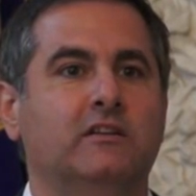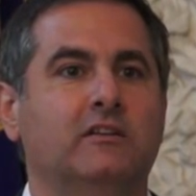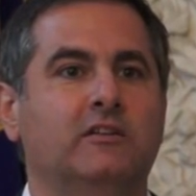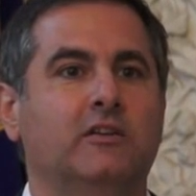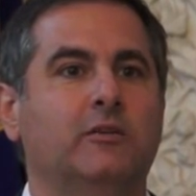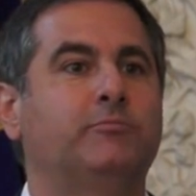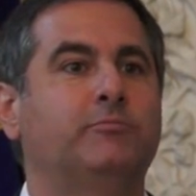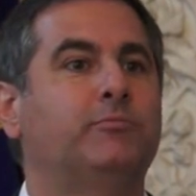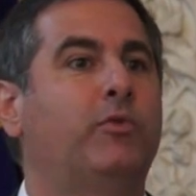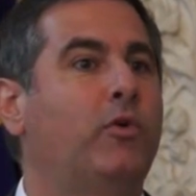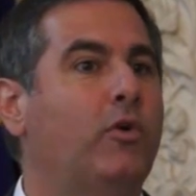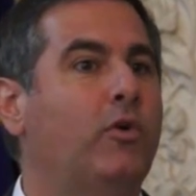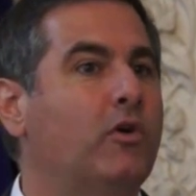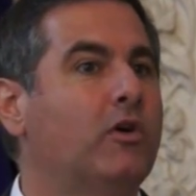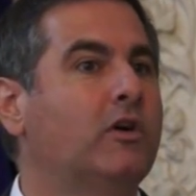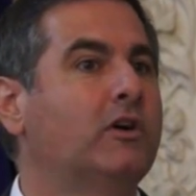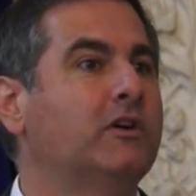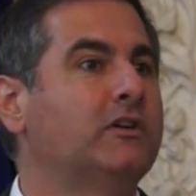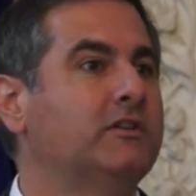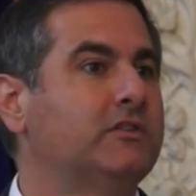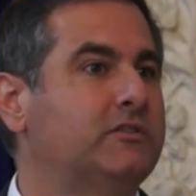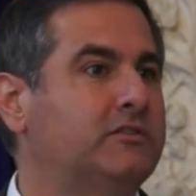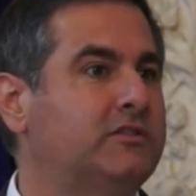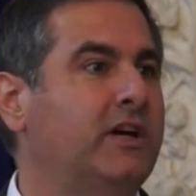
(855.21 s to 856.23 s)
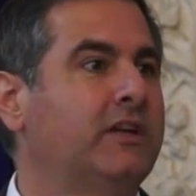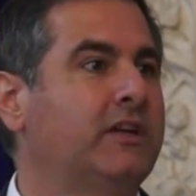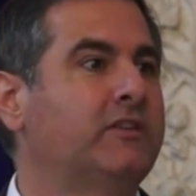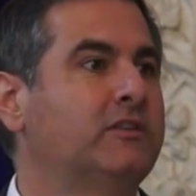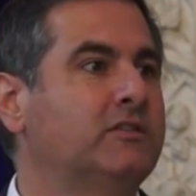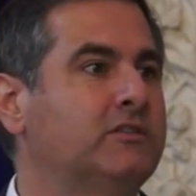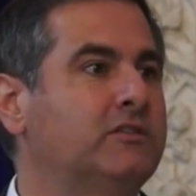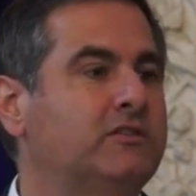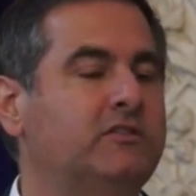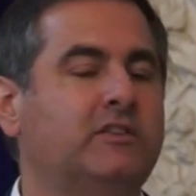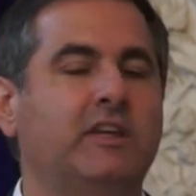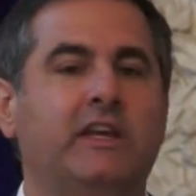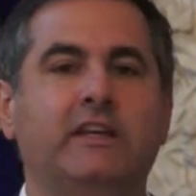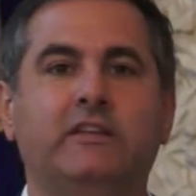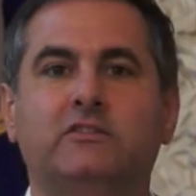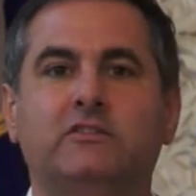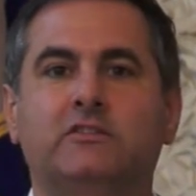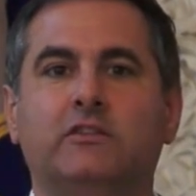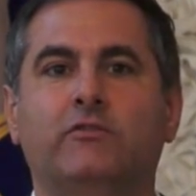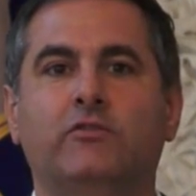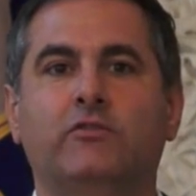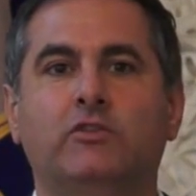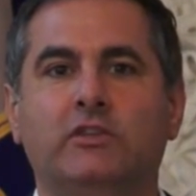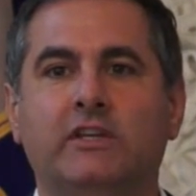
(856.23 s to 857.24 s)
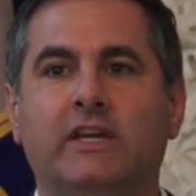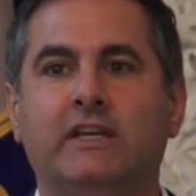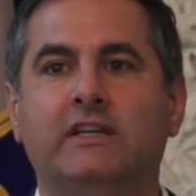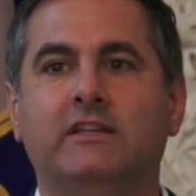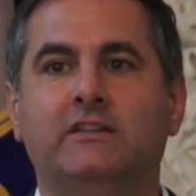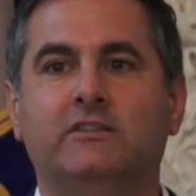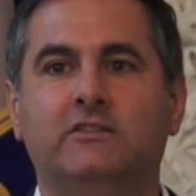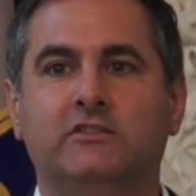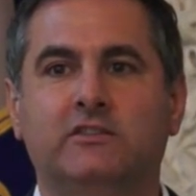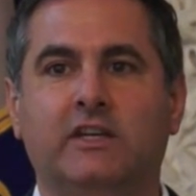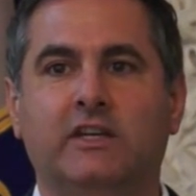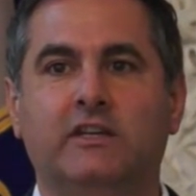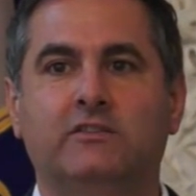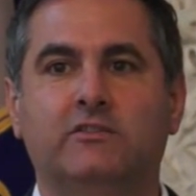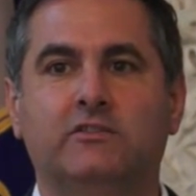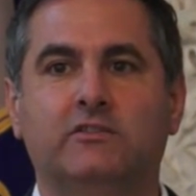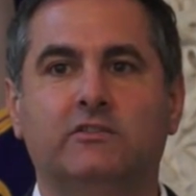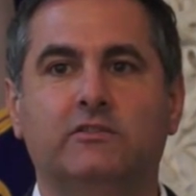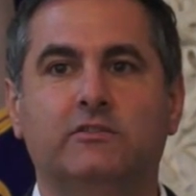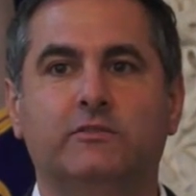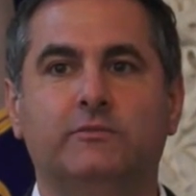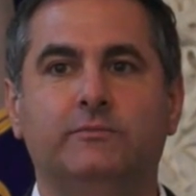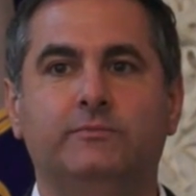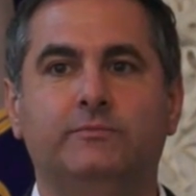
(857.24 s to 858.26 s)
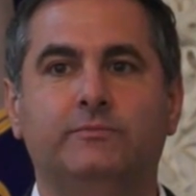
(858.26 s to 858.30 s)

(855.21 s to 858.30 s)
the poor southern states of the United States.